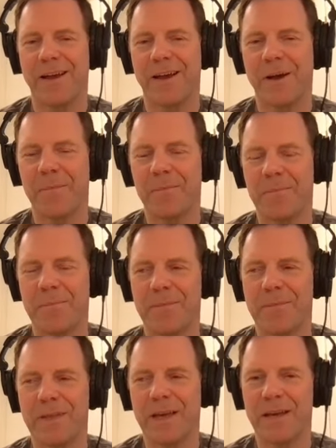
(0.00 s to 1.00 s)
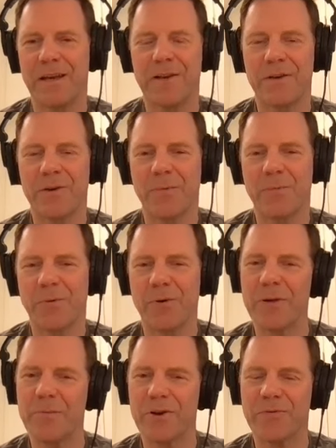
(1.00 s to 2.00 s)
um, then you're
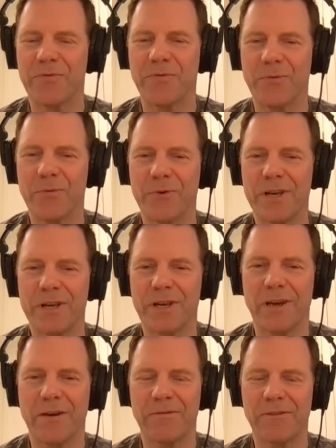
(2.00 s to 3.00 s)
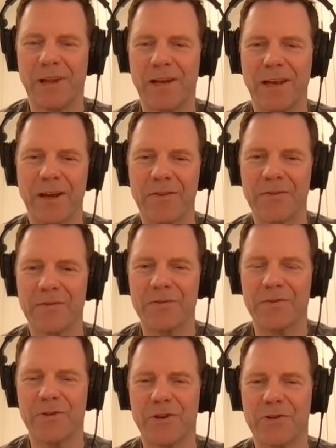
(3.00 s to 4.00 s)
pretty much free of letting
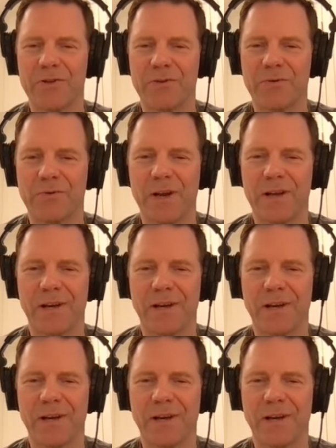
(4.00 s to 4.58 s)
others judge you, right?